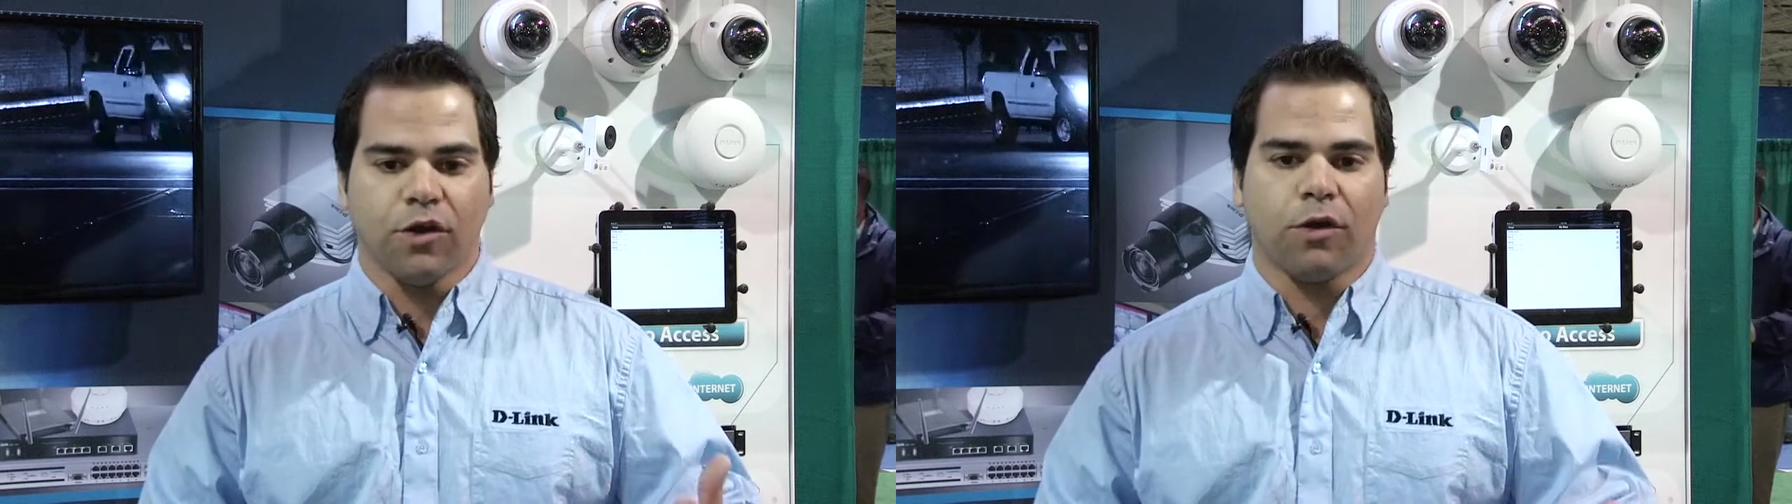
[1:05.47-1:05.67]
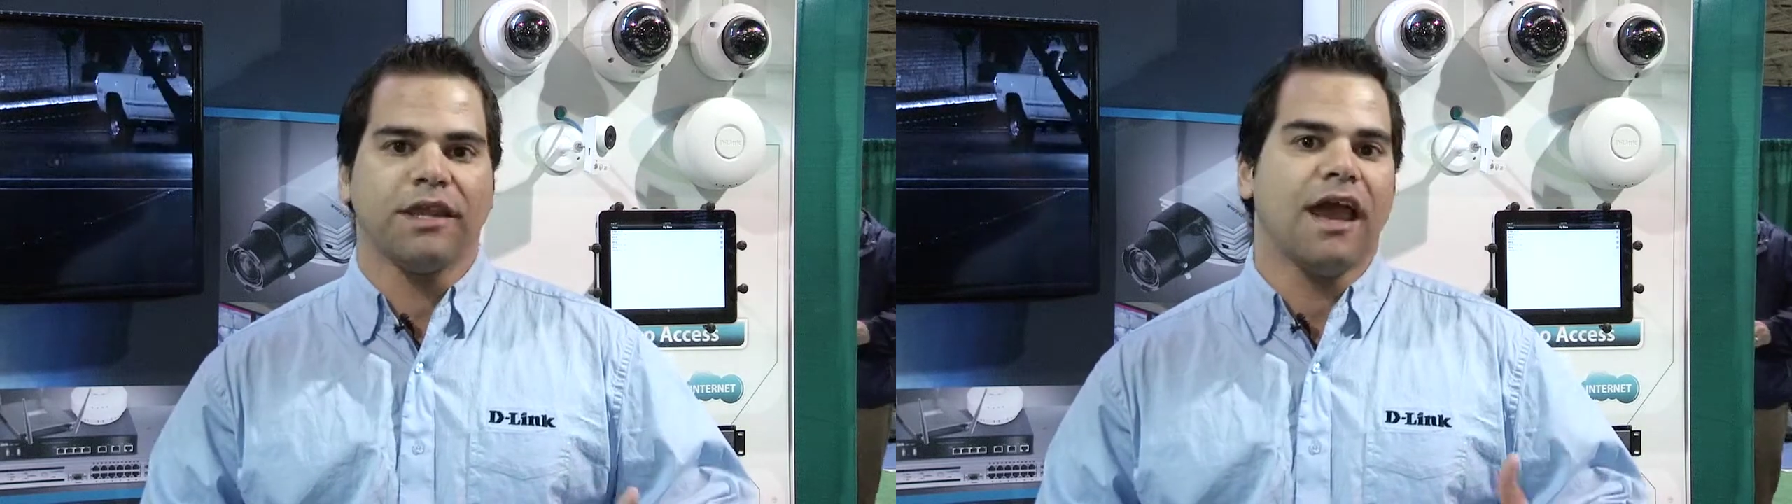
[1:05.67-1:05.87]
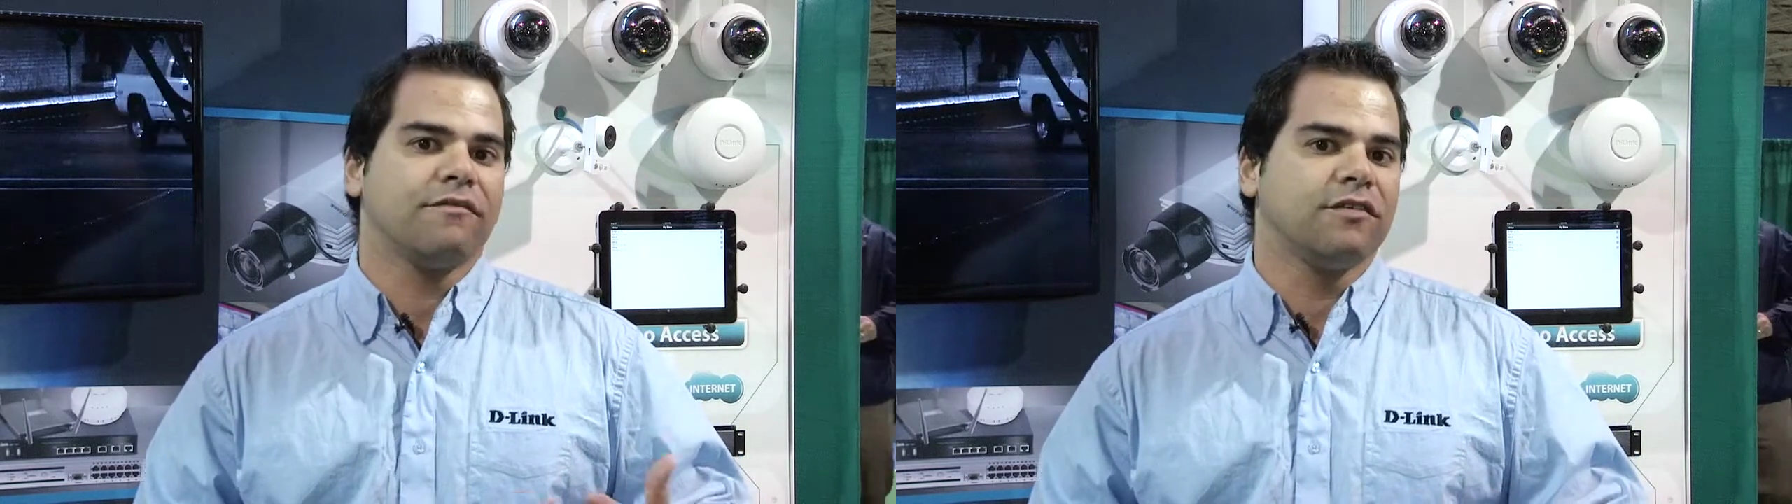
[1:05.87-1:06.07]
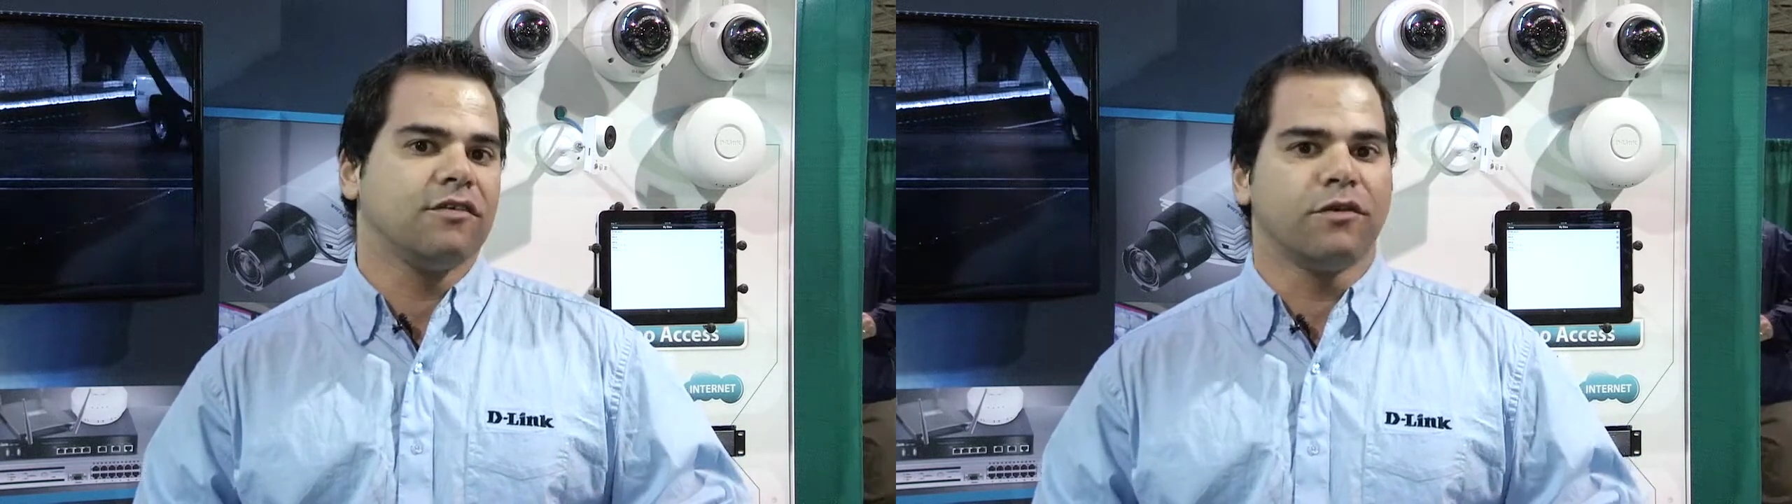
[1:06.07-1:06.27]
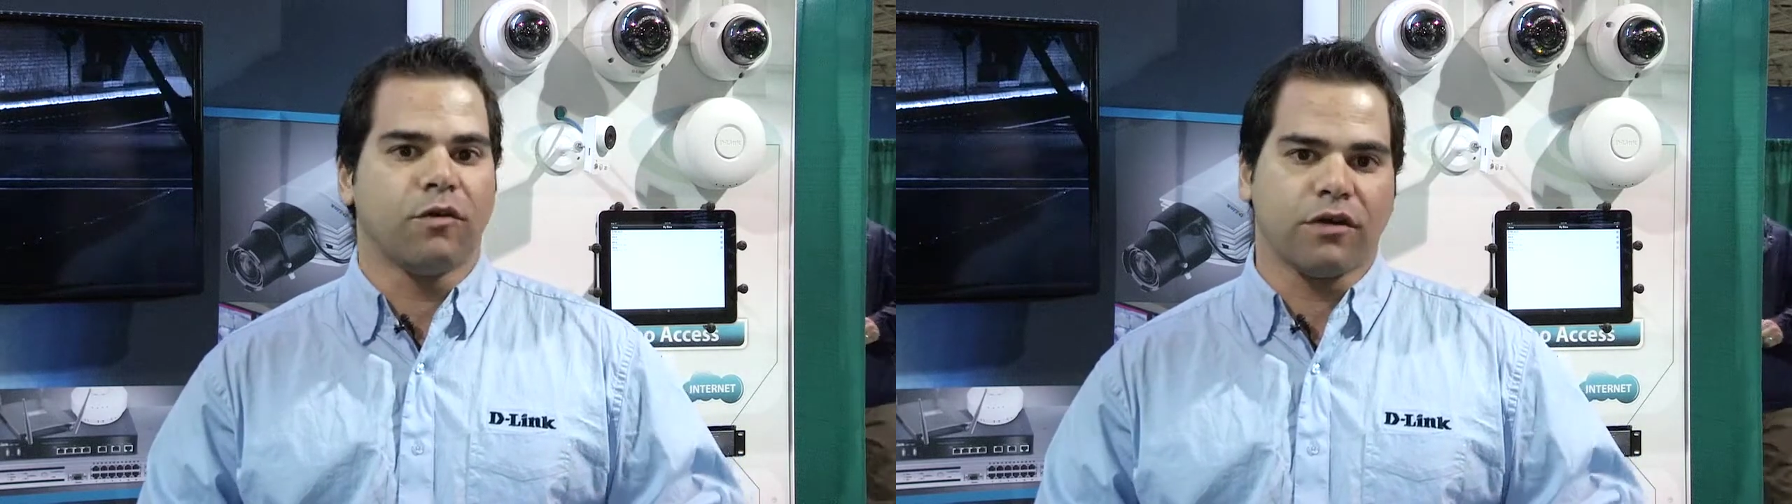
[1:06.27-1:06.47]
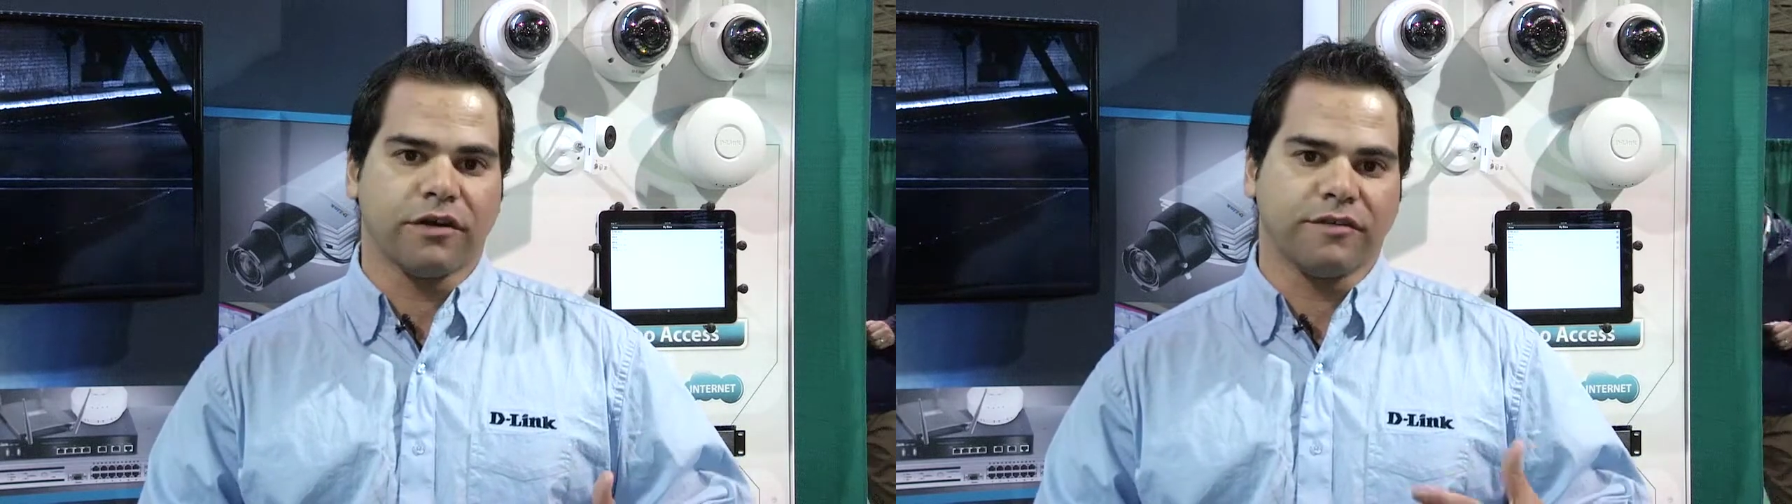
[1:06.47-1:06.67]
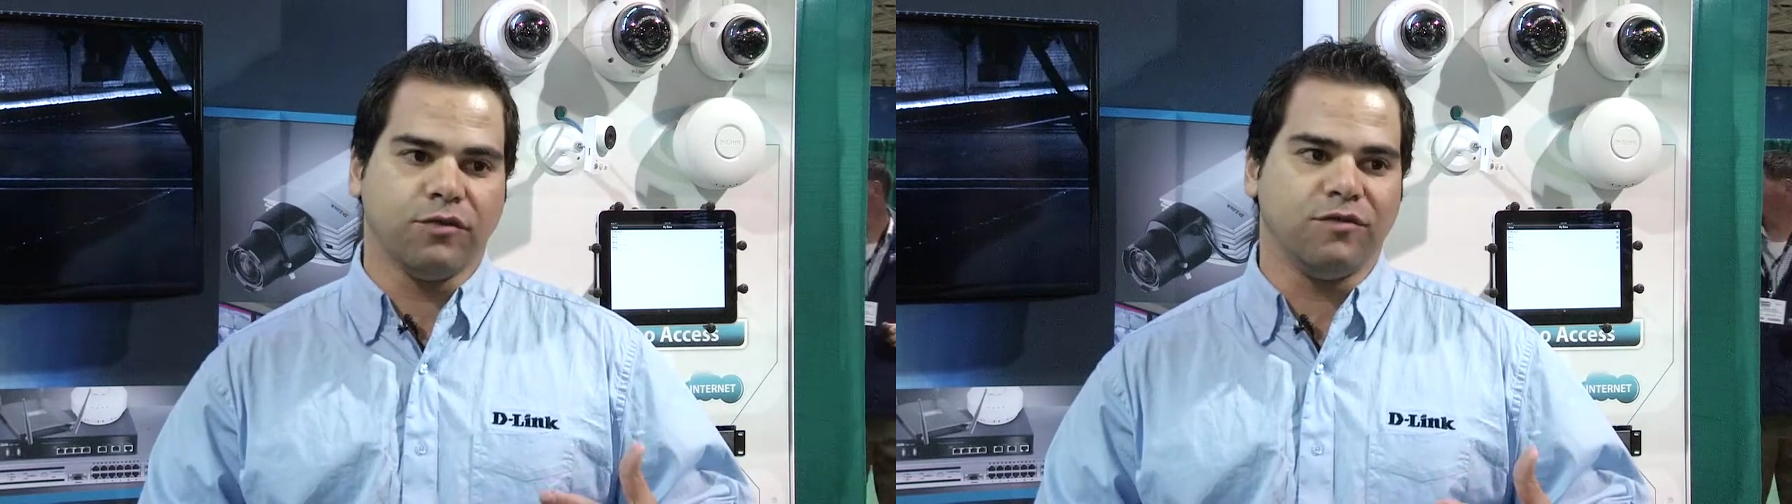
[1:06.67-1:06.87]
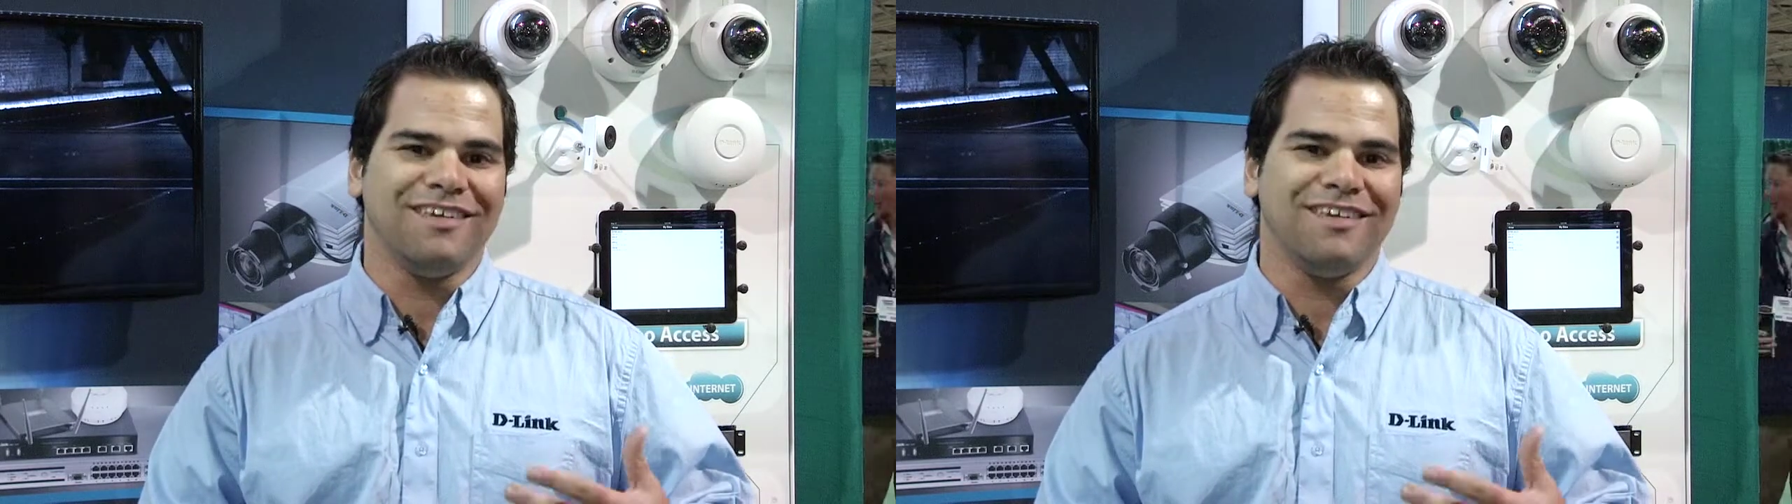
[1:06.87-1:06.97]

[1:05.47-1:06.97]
normally have to do in order to